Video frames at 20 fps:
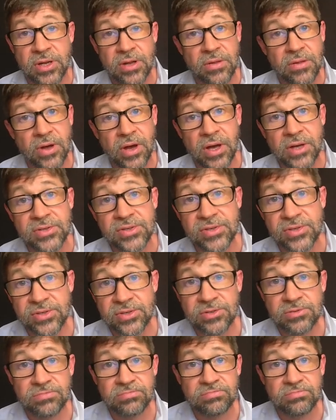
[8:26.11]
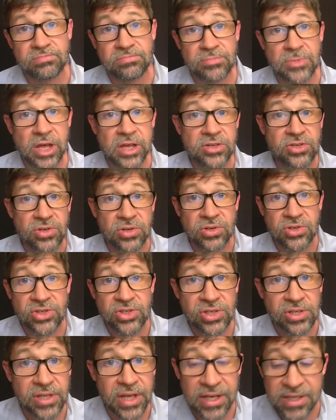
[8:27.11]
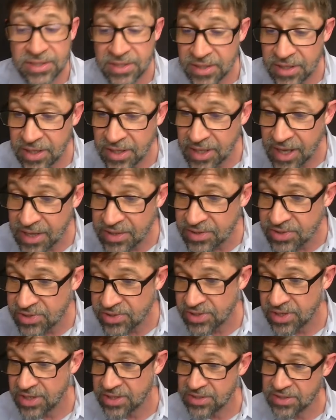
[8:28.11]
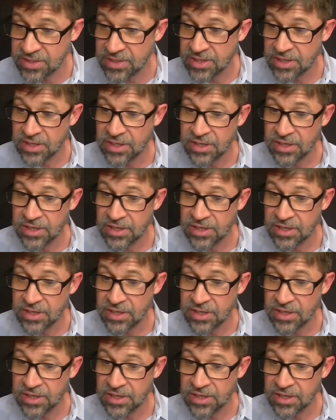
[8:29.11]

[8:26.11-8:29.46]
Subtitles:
Thus, nature selected against it.